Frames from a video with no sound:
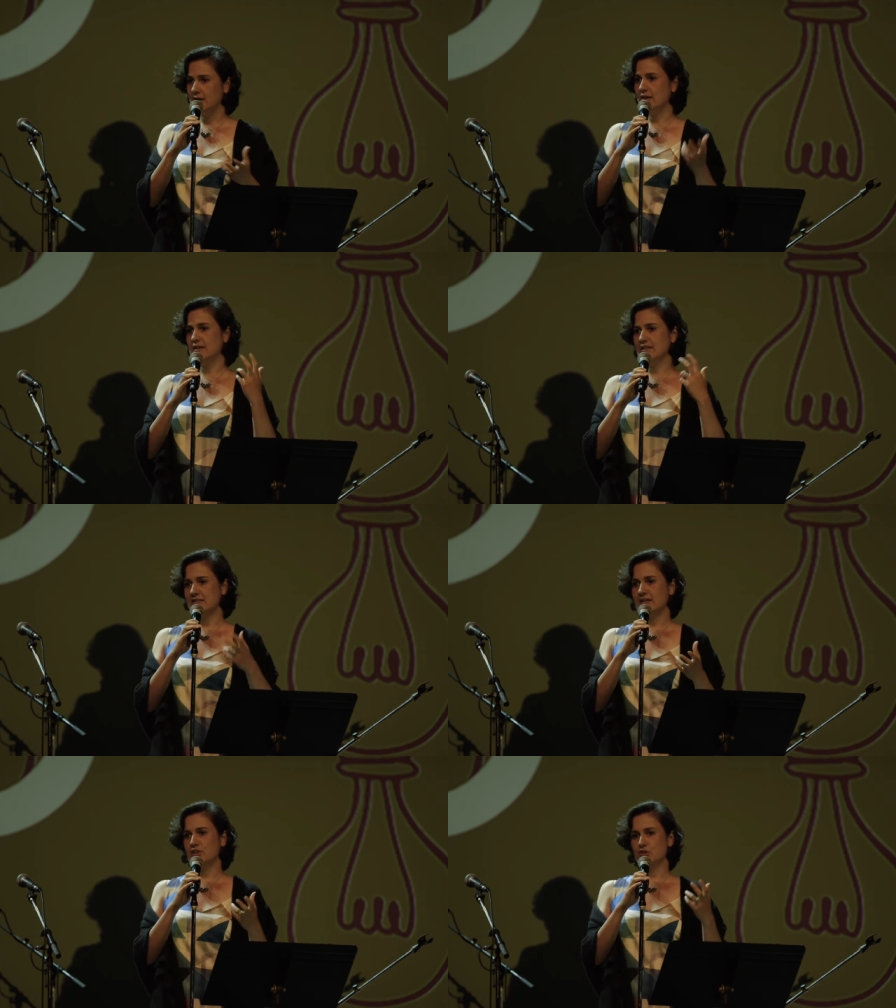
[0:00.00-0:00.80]
early
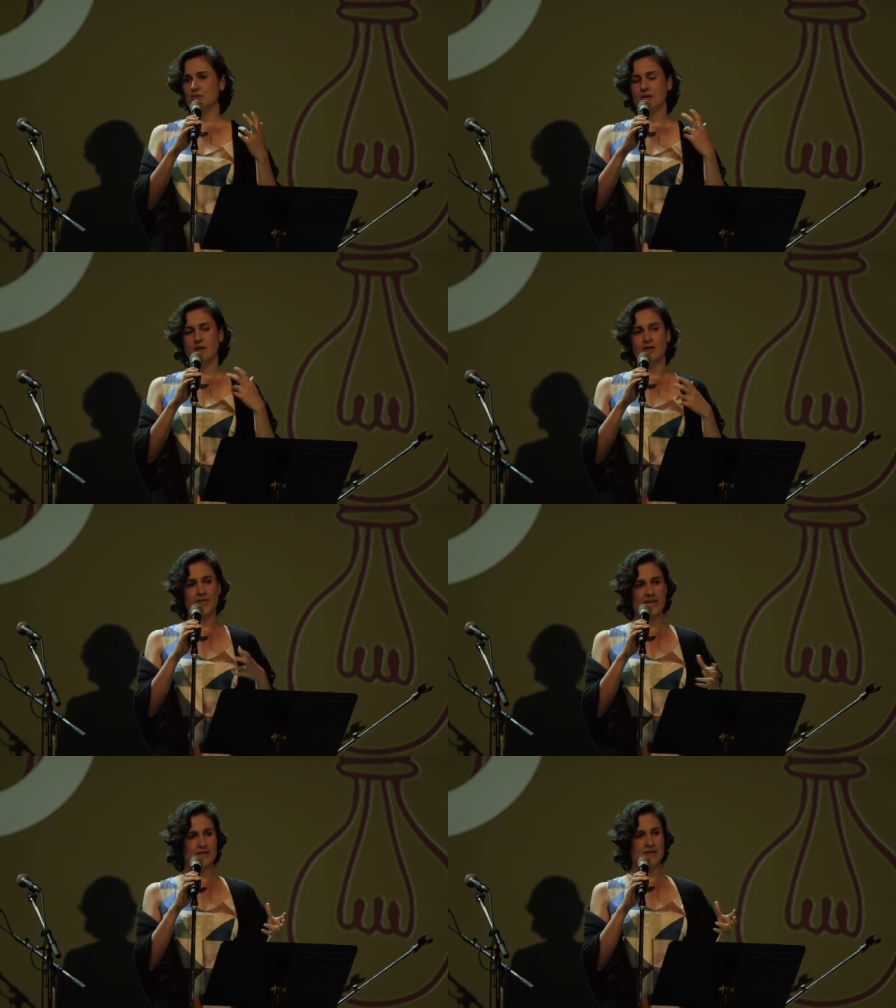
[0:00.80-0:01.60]
stages of
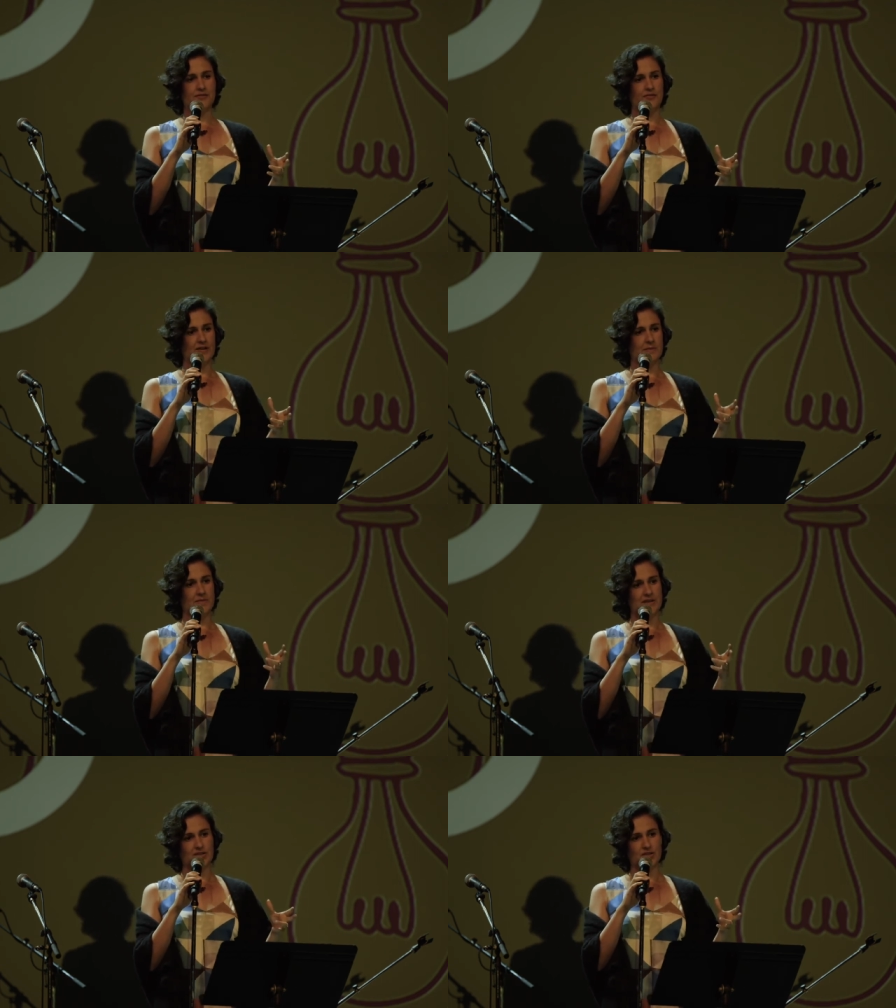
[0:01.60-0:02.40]
the Indian
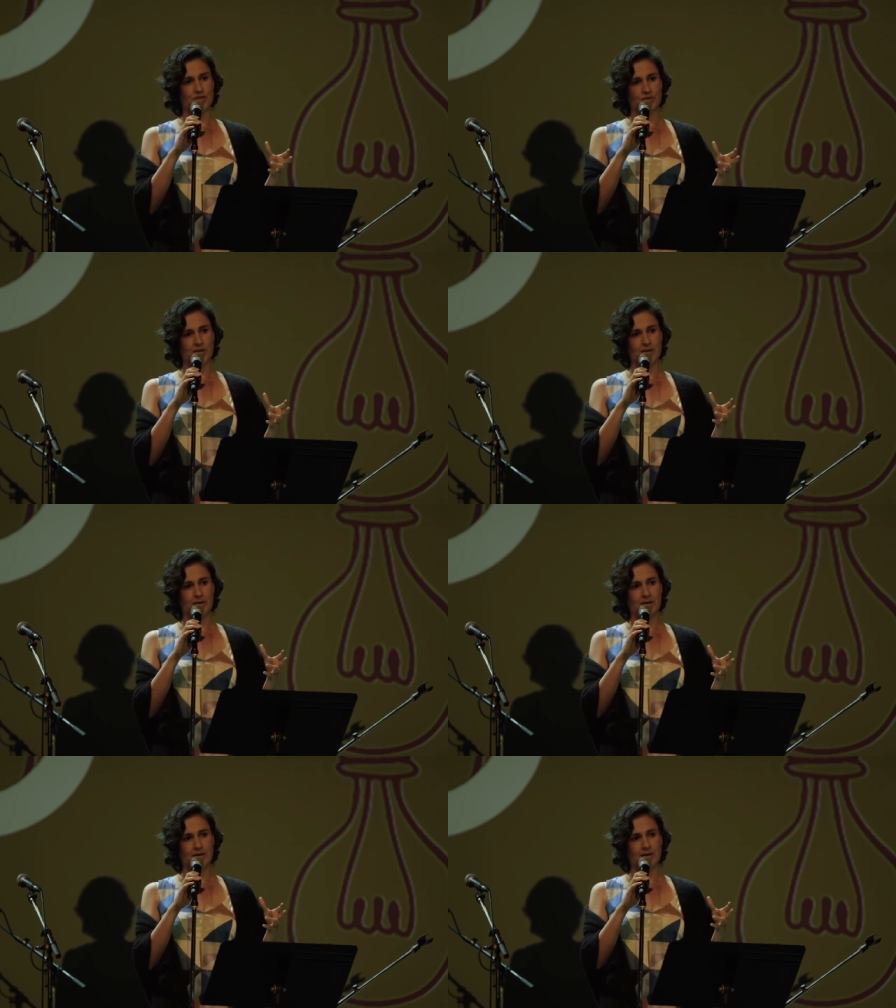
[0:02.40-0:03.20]
film industry.
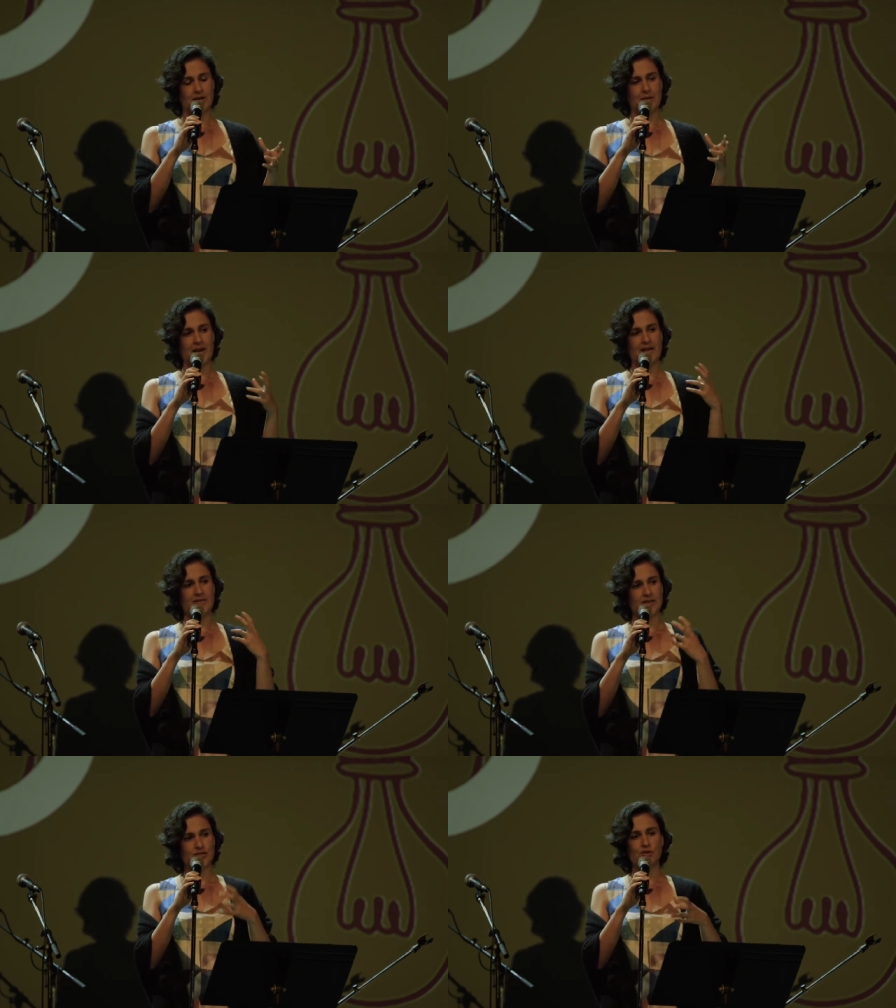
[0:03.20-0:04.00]
And
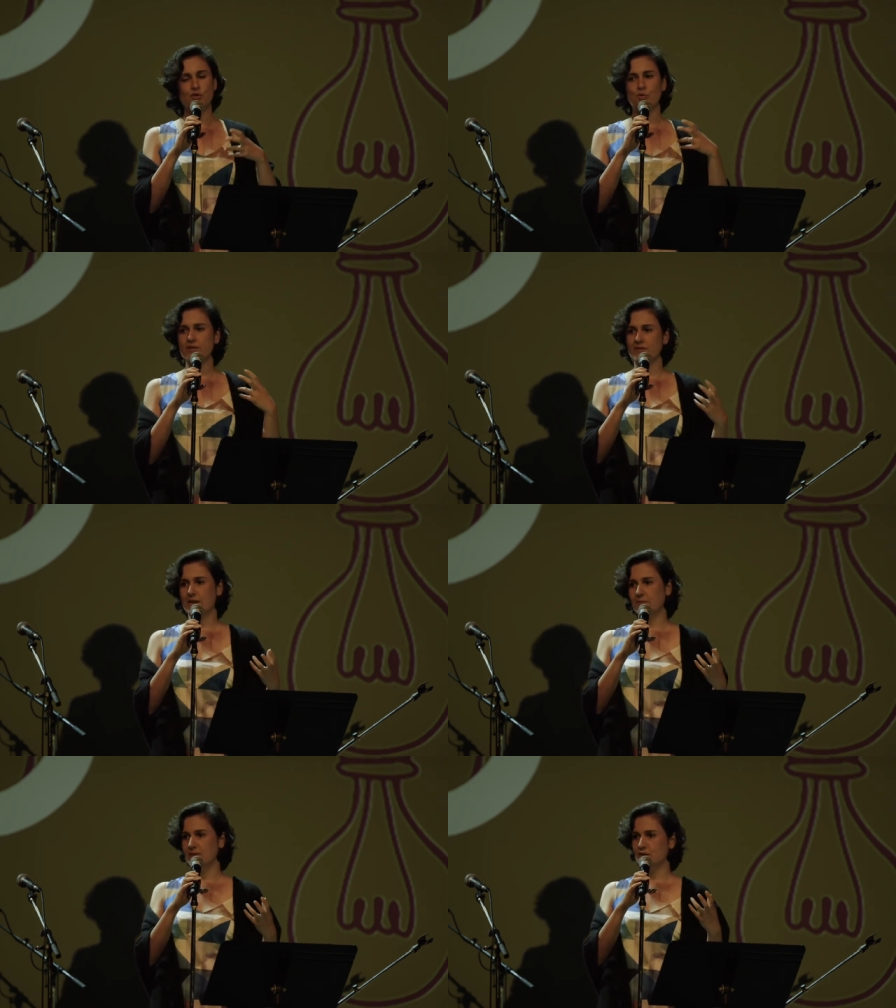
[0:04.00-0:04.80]
they took with
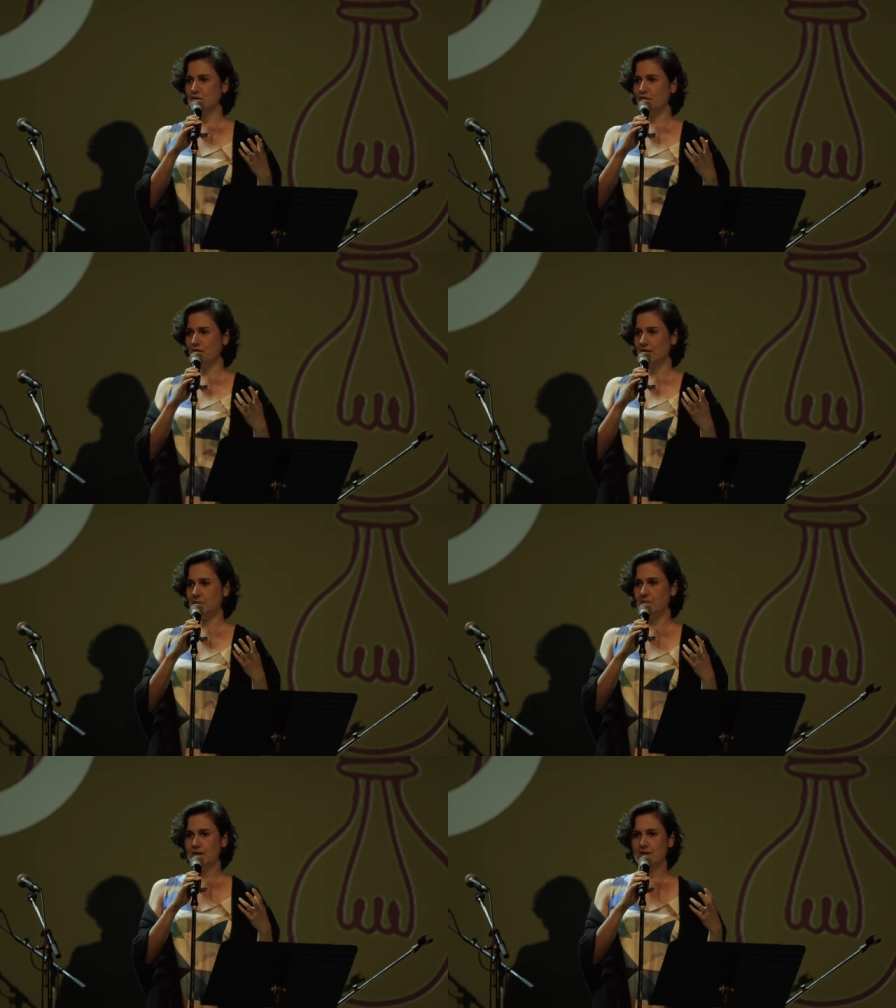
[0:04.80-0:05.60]
them into
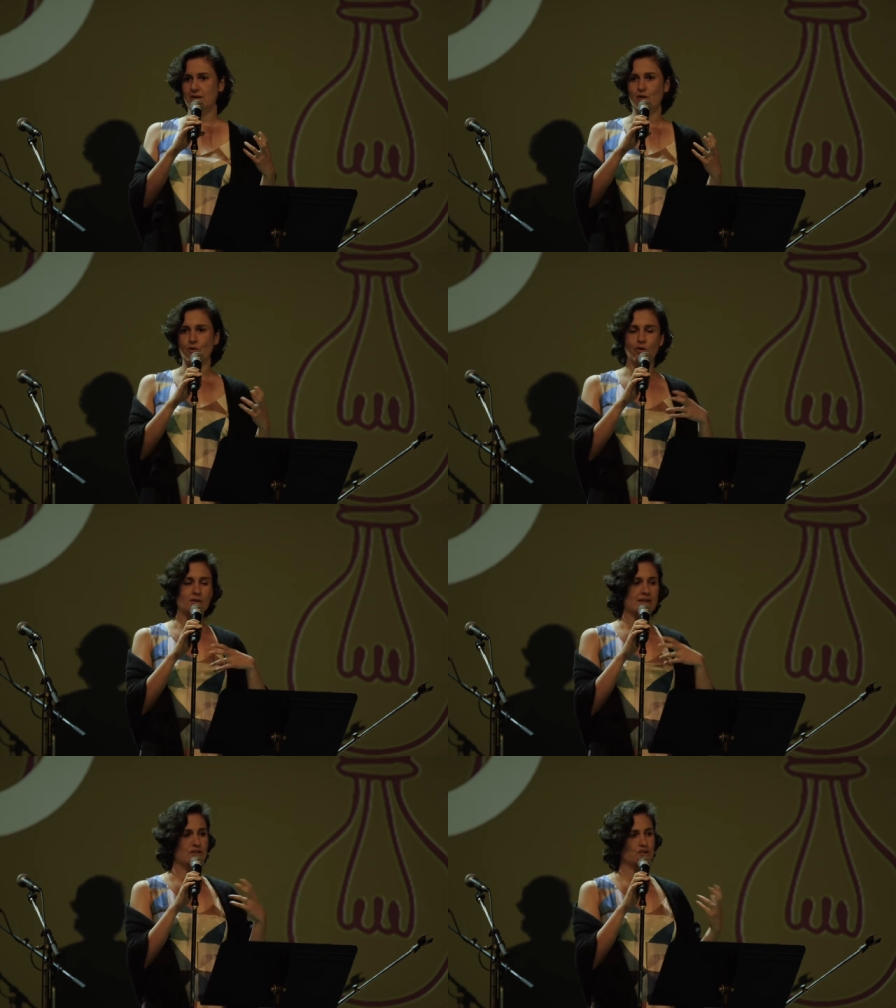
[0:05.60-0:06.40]
film
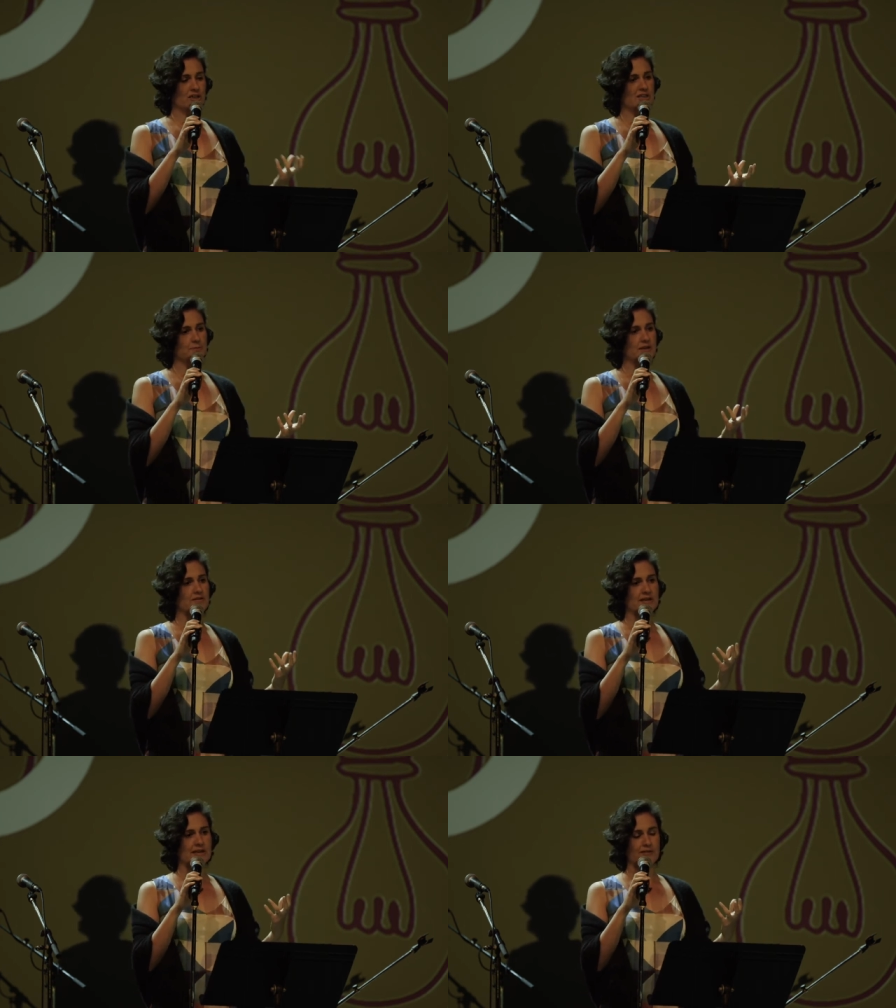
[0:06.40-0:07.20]
all their
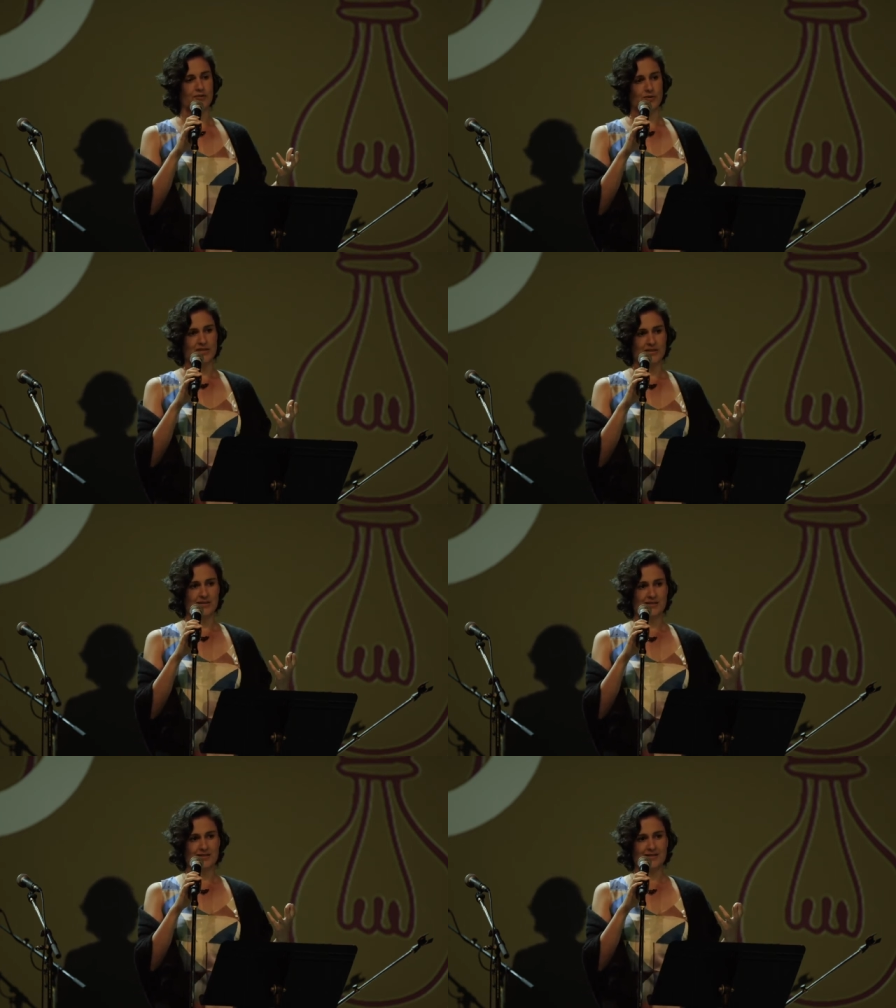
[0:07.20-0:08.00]
Shakespearean
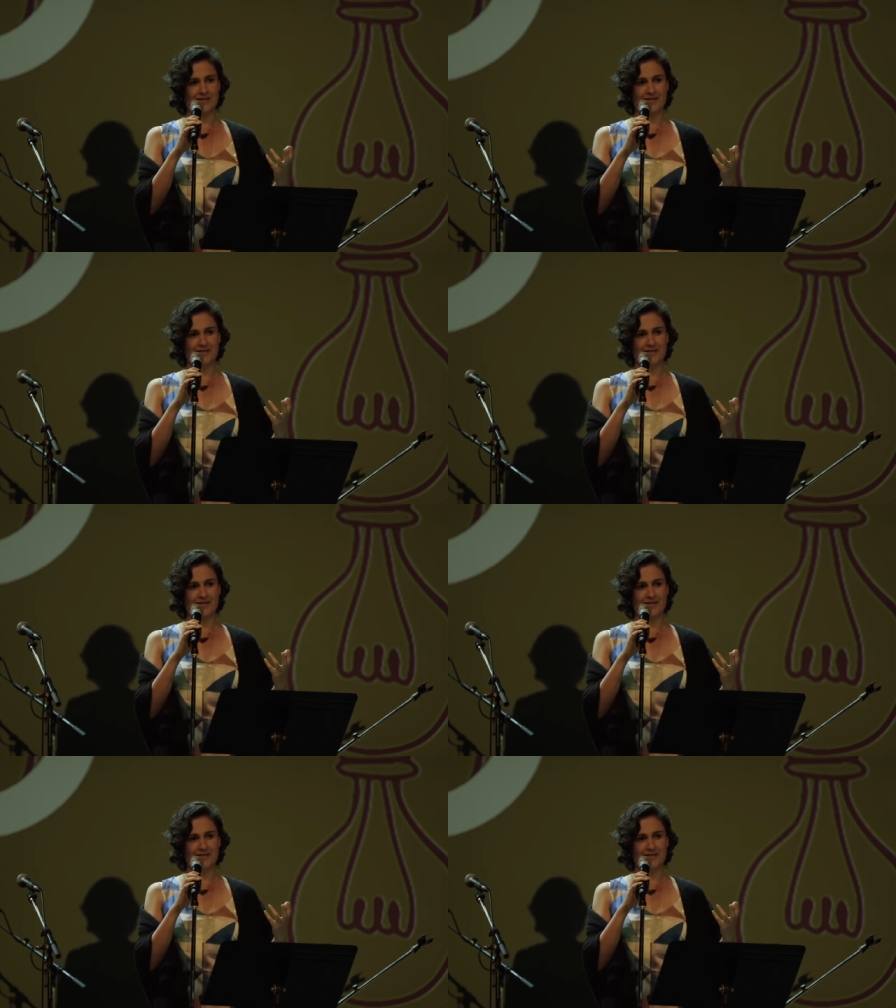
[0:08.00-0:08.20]
influences.